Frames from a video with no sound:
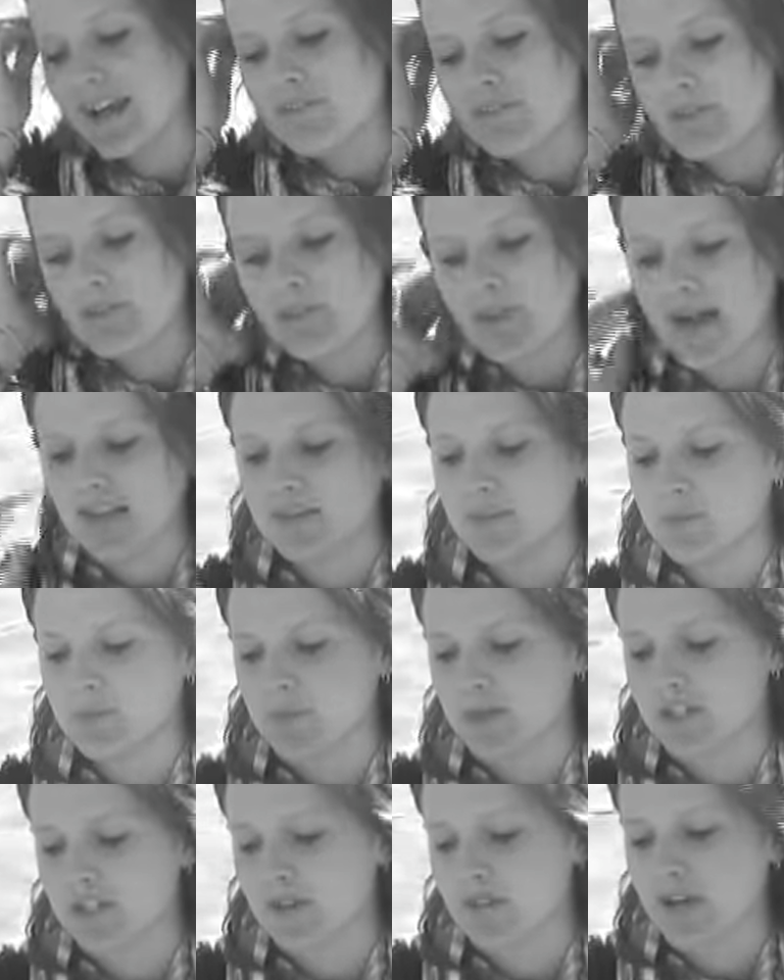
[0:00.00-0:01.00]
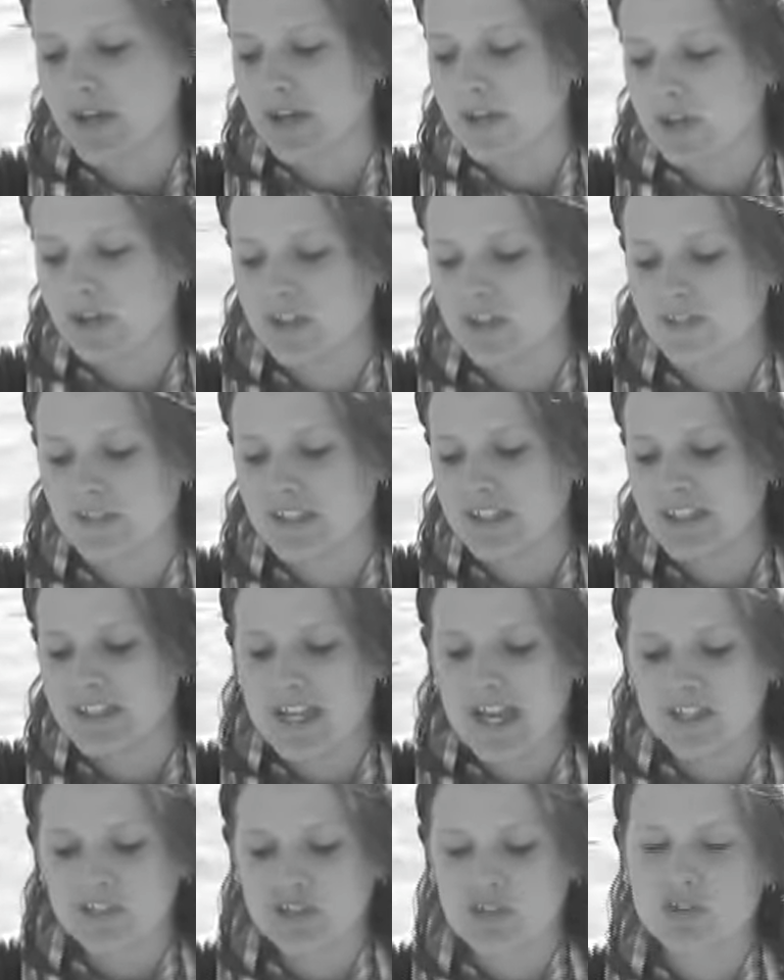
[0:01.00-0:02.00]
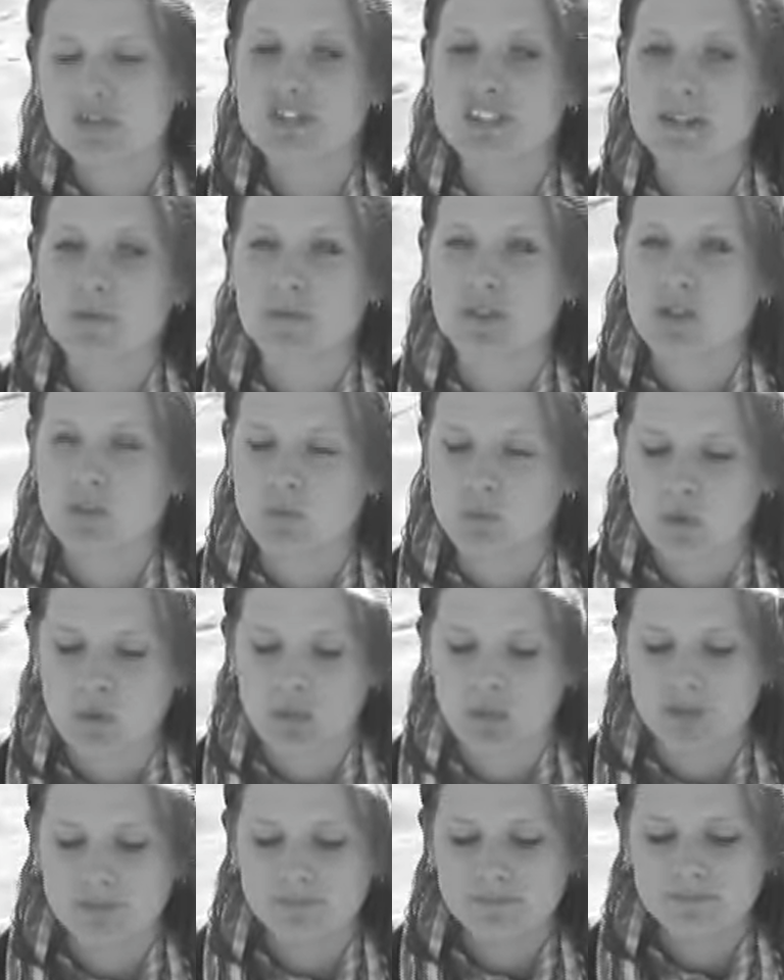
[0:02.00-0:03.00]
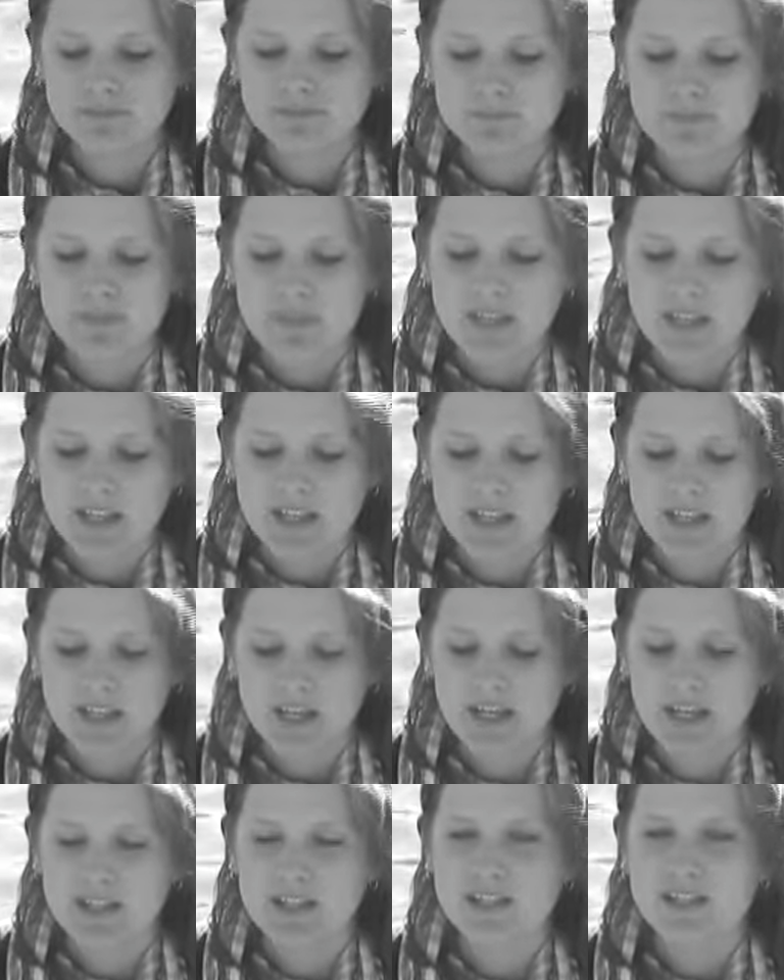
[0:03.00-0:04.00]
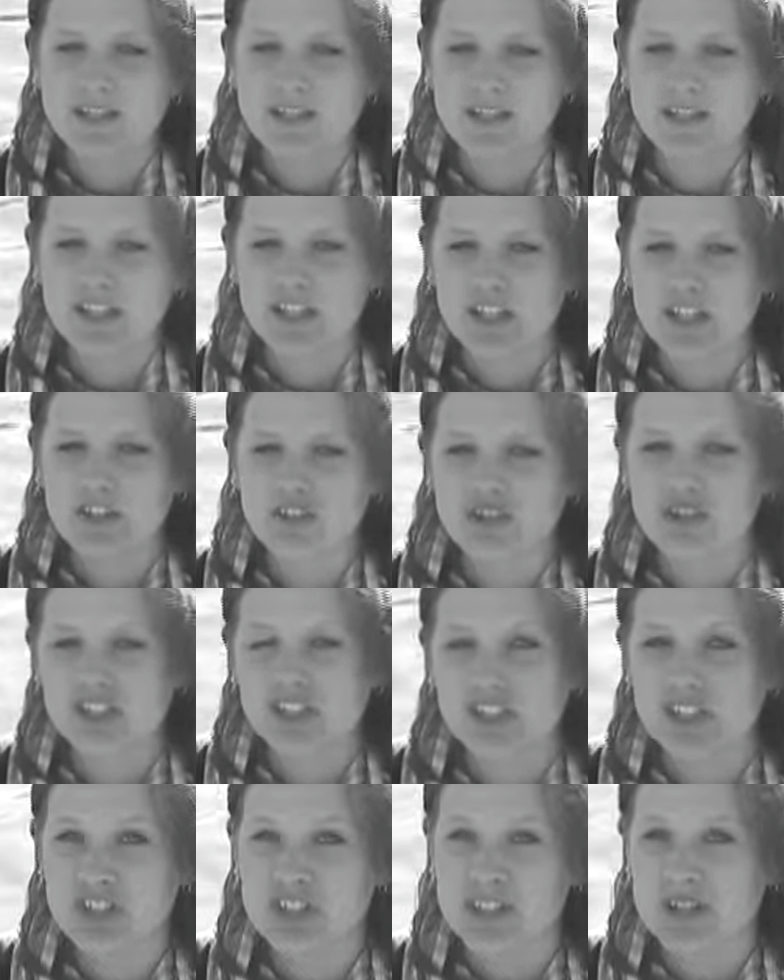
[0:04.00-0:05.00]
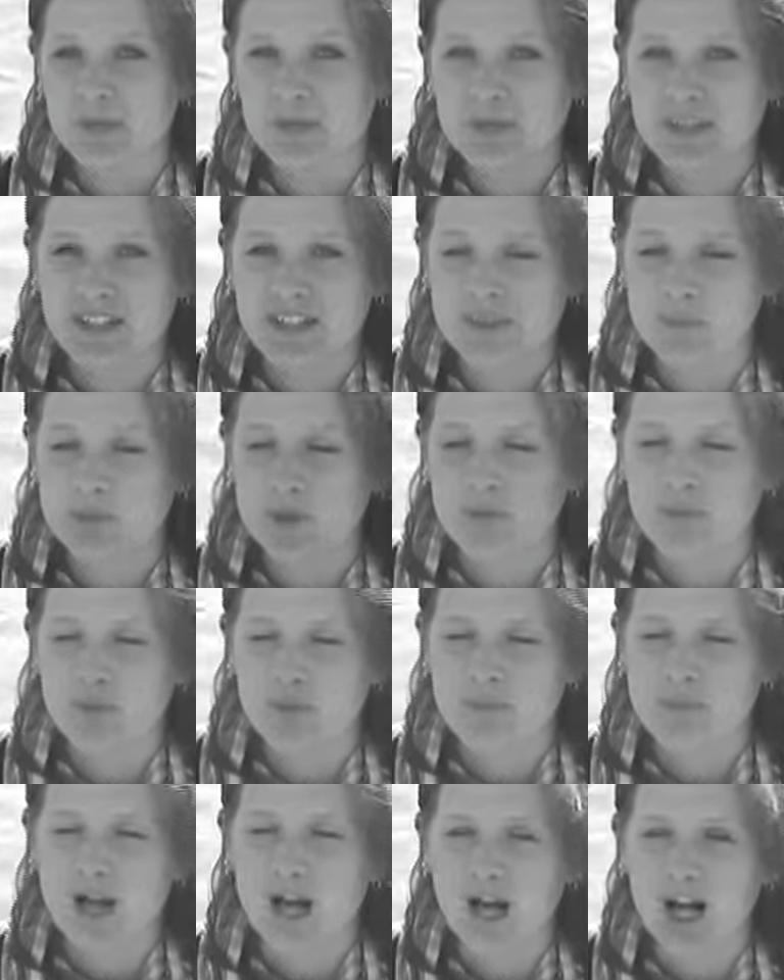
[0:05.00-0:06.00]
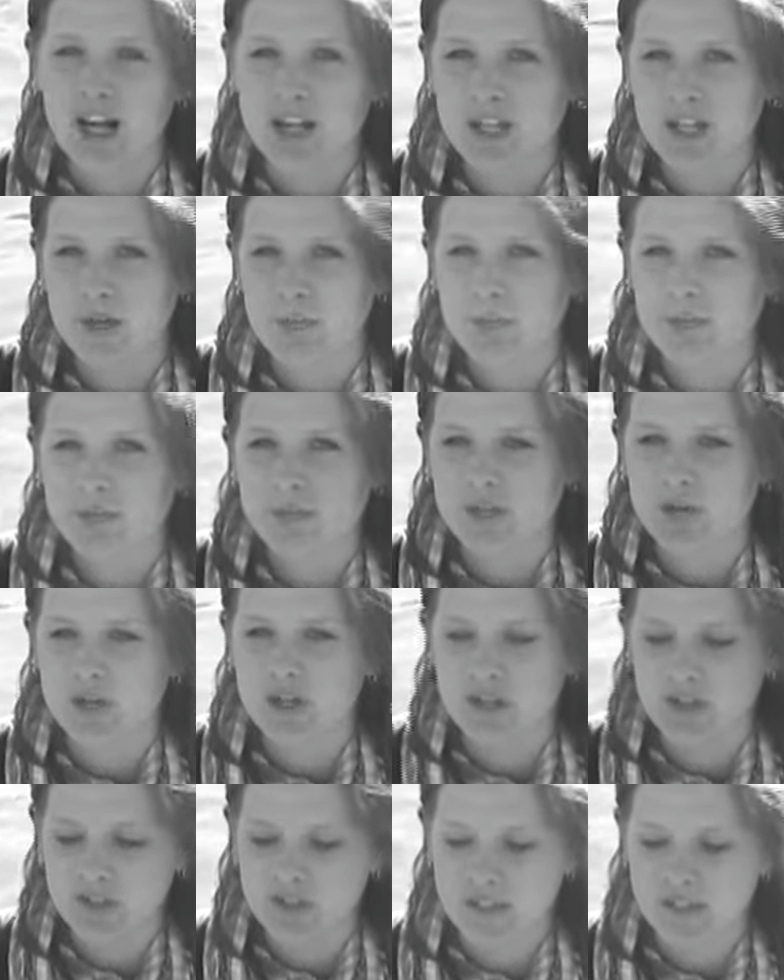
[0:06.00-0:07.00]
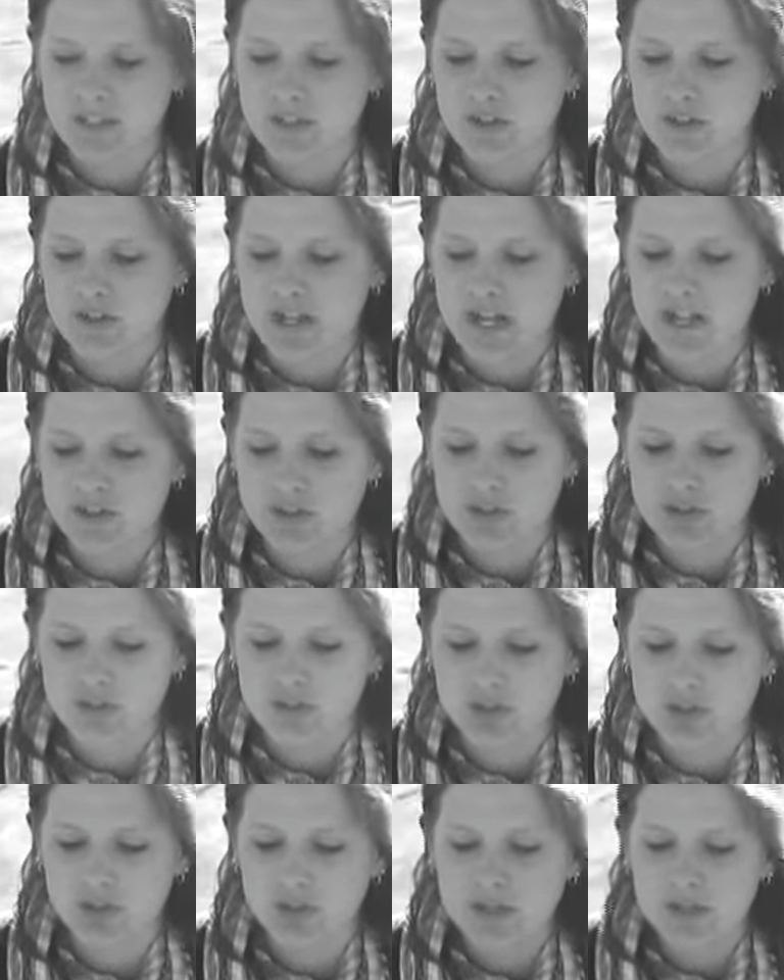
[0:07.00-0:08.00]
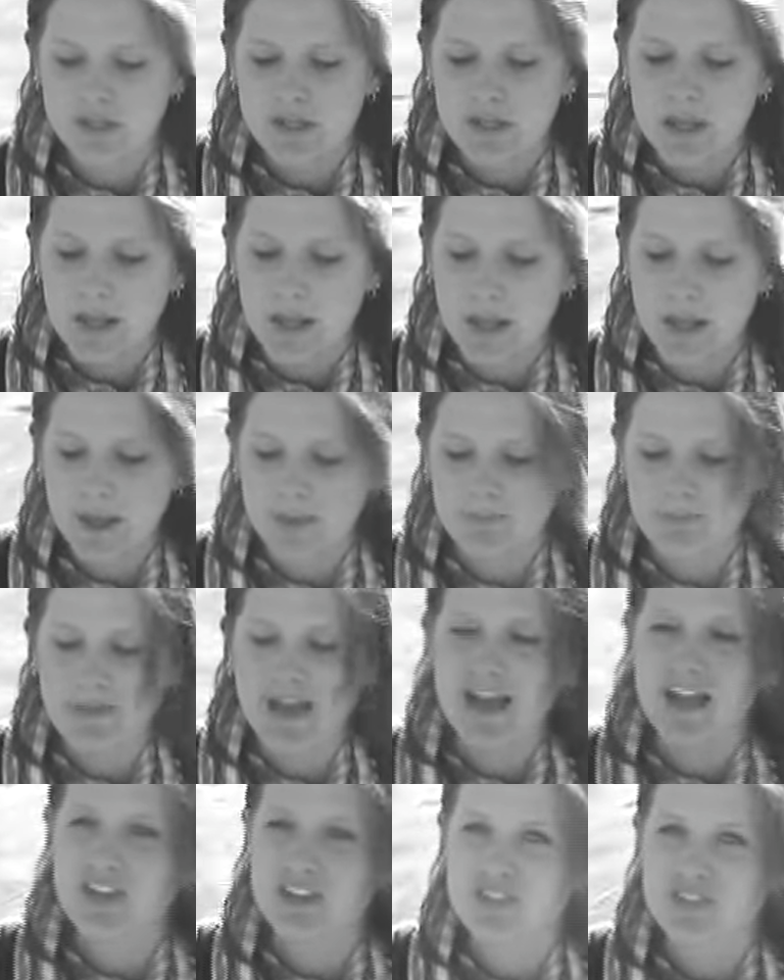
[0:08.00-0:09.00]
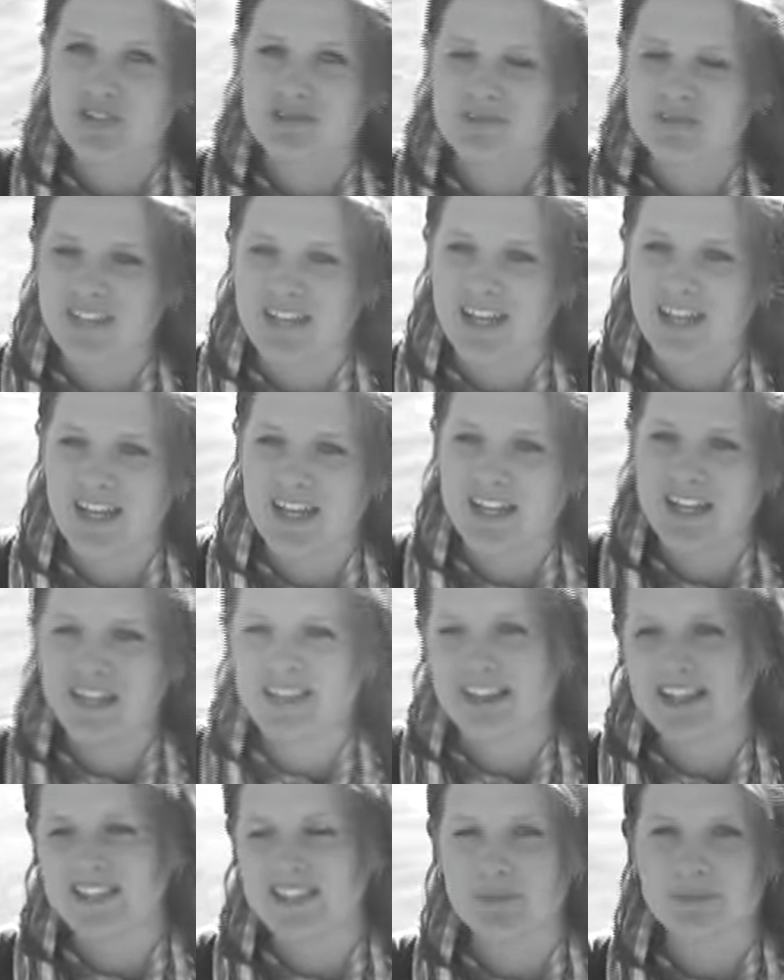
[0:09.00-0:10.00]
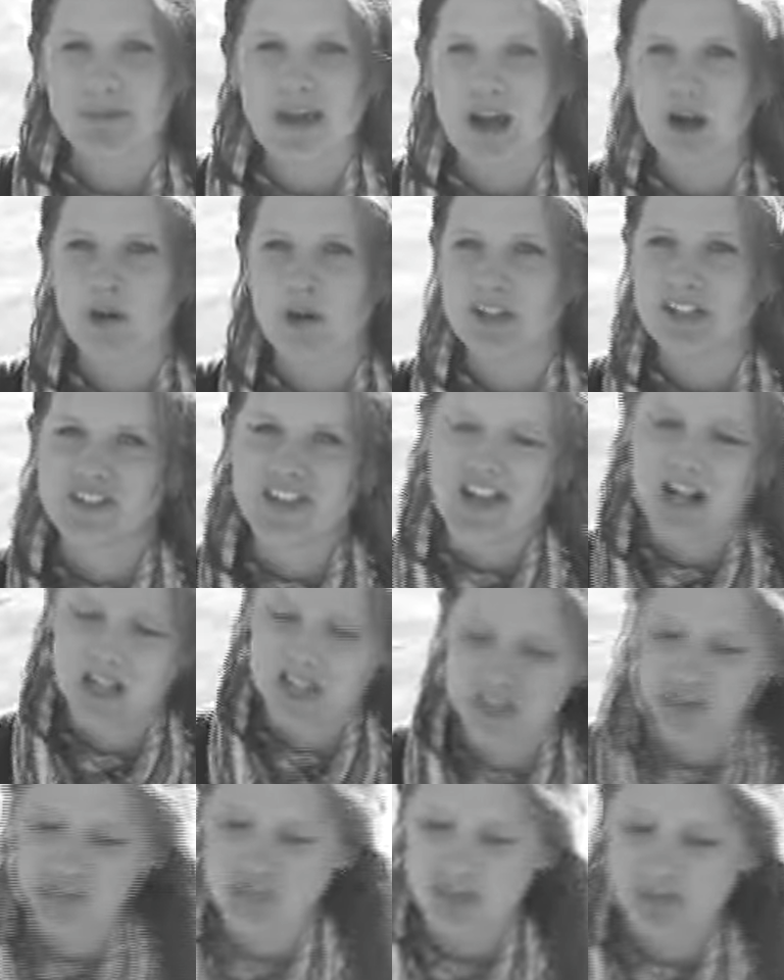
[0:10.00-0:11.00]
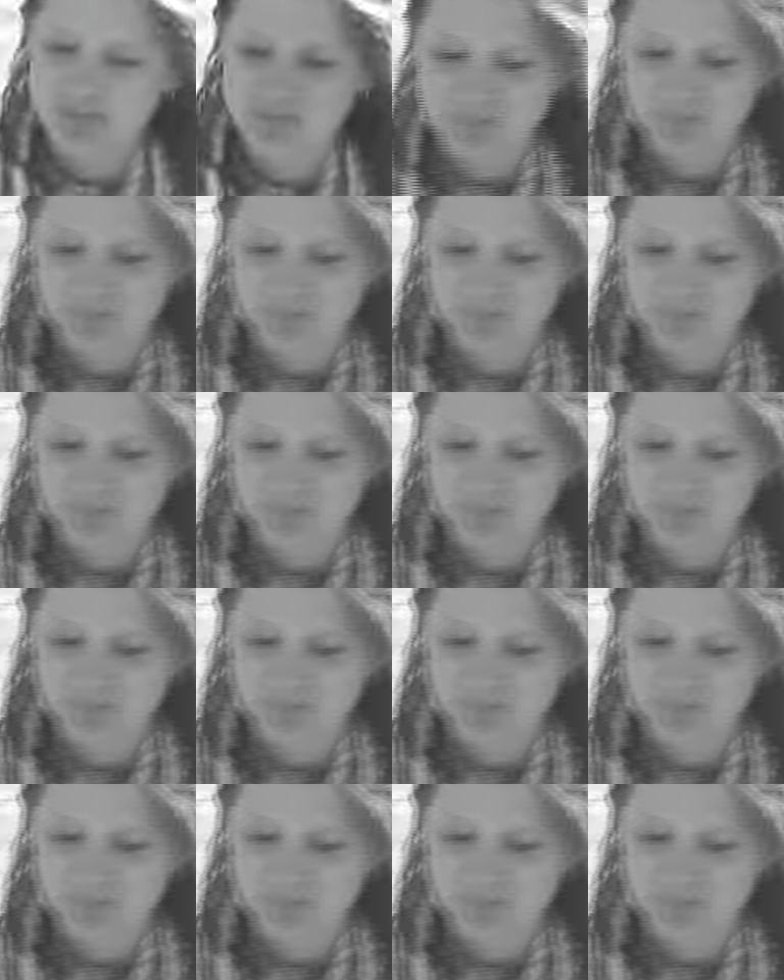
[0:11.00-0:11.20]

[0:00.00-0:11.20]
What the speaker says: have the best winning record of any national team in the world, and they traditionally perform a haka before an international match, and that's a Maori challenge.